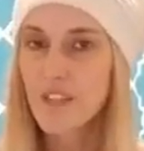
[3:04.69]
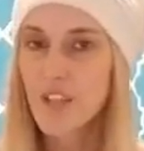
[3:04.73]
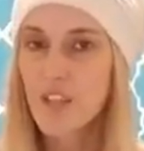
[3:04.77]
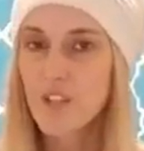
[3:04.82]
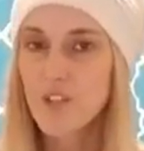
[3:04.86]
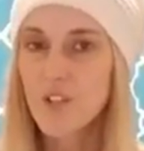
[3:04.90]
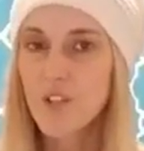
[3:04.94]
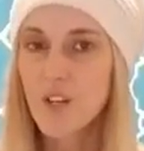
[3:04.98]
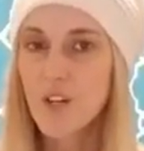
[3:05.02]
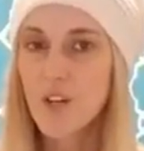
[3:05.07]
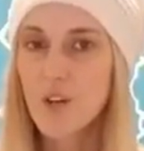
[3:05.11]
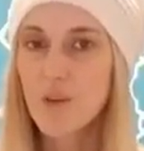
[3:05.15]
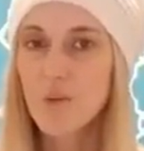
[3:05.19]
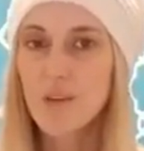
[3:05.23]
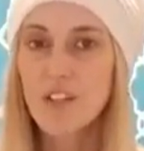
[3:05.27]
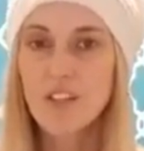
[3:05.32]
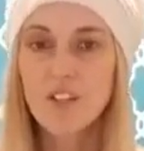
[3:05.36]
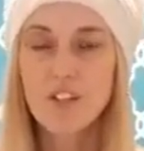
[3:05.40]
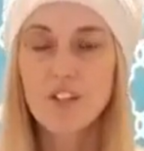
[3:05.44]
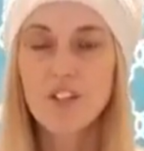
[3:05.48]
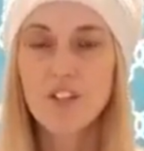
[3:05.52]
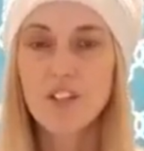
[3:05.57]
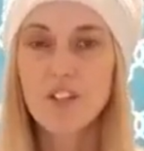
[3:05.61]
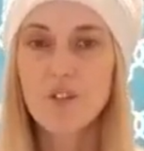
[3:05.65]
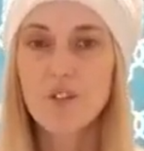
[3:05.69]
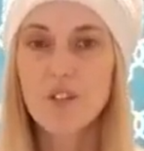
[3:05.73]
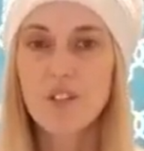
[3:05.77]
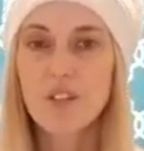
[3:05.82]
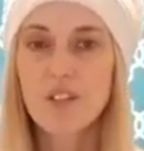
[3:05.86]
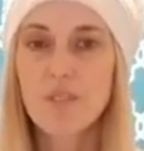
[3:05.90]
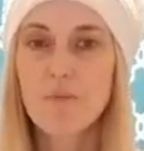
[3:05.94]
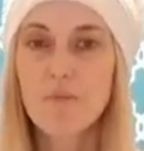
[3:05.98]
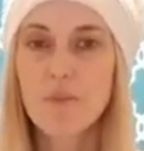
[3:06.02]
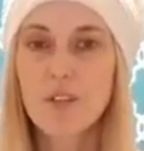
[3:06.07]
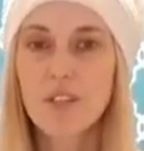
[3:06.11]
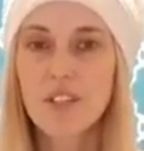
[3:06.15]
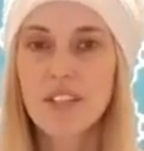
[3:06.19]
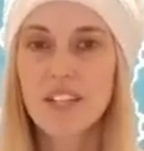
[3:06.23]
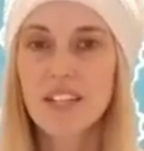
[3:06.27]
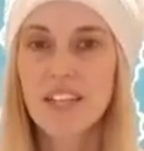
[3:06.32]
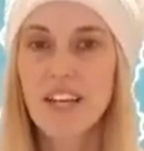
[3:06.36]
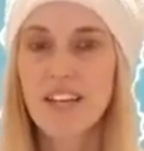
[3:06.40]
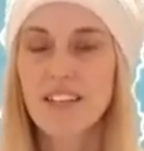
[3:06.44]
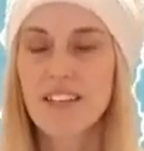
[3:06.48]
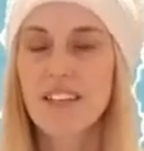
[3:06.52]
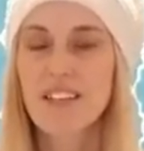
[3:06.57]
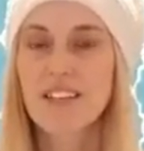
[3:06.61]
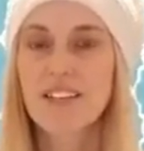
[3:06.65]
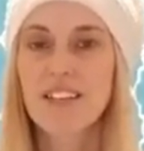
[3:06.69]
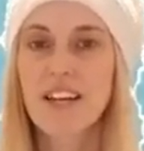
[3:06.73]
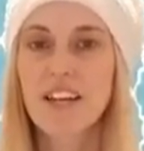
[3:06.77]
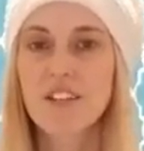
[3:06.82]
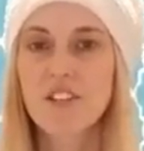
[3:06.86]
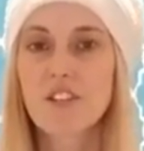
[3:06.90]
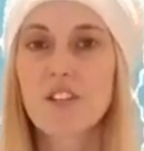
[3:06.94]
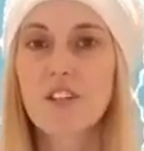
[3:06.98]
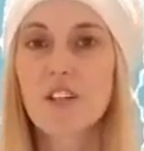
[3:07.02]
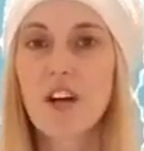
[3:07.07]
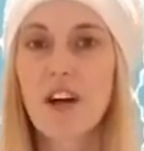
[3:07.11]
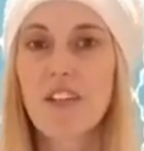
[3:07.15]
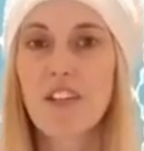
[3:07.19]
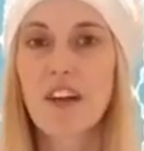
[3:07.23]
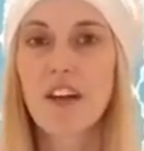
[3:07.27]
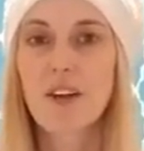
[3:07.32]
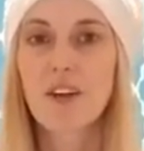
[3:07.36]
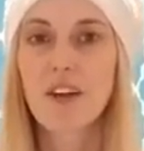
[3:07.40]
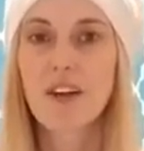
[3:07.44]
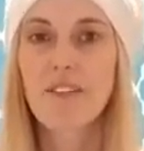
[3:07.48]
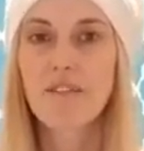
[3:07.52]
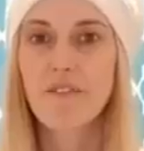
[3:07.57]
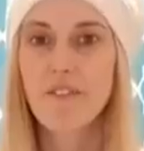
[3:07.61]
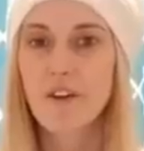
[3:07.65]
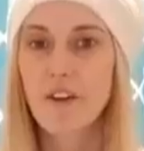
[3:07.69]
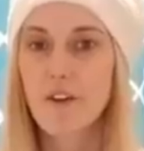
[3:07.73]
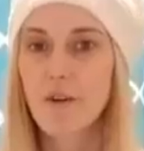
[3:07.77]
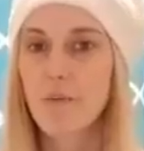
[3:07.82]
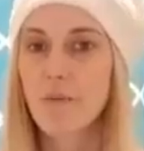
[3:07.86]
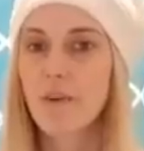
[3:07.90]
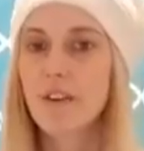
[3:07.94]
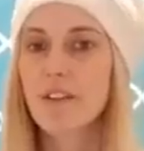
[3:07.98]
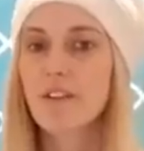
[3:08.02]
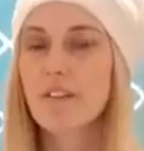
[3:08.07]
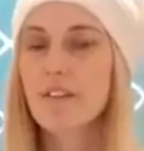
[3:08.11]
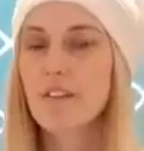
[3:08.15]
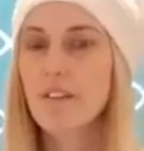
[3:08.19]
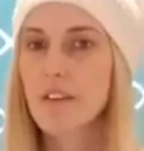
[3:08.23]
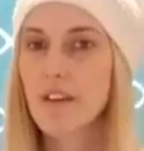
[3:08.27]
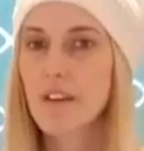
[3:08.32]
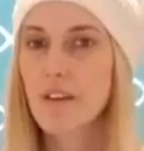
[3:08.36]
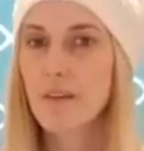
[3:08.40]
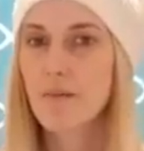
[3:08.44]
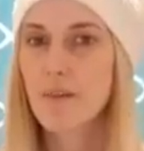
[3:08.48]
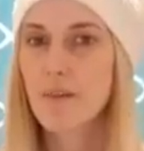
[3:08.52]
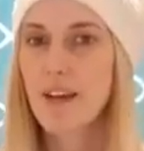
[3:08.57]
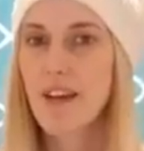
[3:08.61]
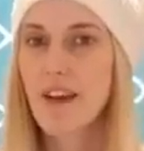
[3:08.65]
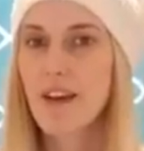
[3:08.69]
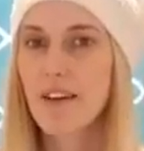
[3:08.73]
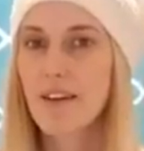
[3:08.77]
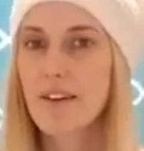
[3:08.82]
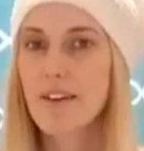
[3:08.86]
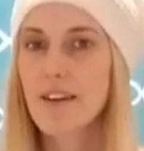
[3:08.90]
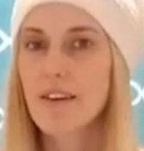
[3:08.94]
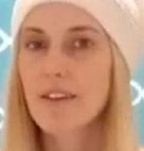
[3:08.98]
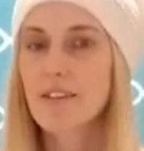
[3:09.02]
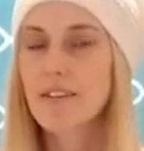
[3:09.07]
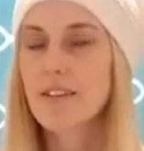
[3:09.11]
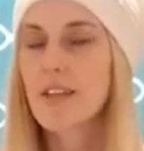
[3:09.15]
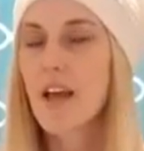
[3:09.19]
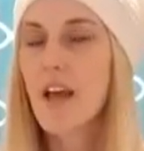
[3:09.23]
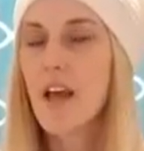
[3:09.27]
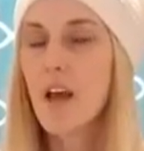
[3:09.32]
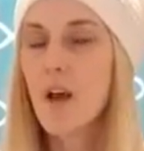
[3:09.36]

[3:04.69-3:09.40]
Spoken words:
So research shows us that multitasking is actually not that great for you, but hear me out on this.